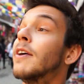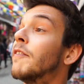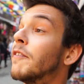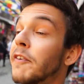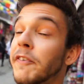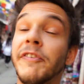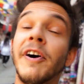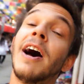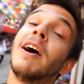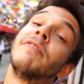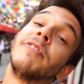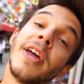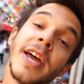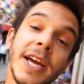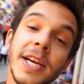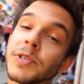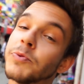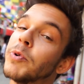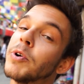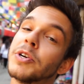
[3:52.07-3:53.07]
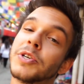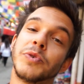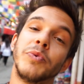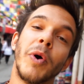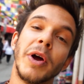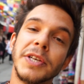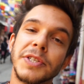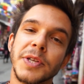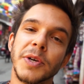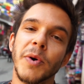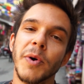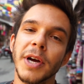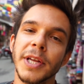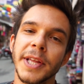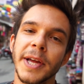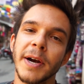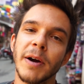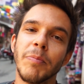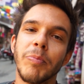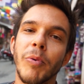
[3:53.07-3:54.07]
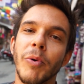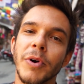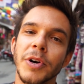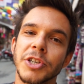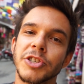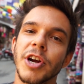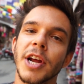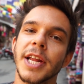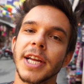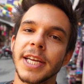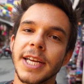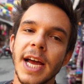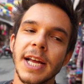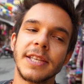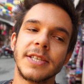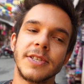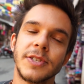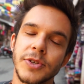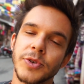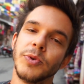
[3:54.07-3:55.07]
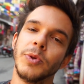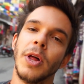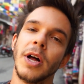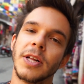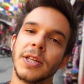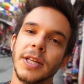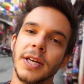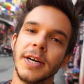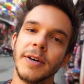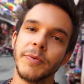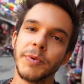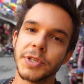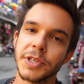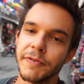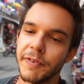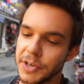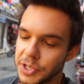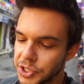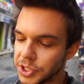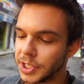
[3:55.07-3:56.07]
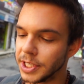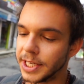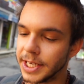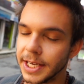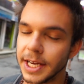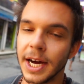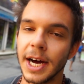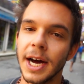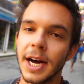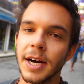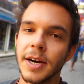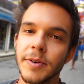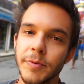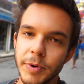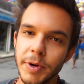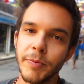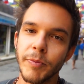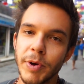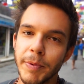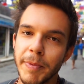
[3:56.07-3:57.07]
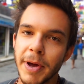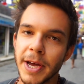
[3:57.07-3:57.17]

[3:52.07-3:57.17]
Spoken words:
for 5 days we were just wasting away in the airport trying to get to Lukla, which eventually we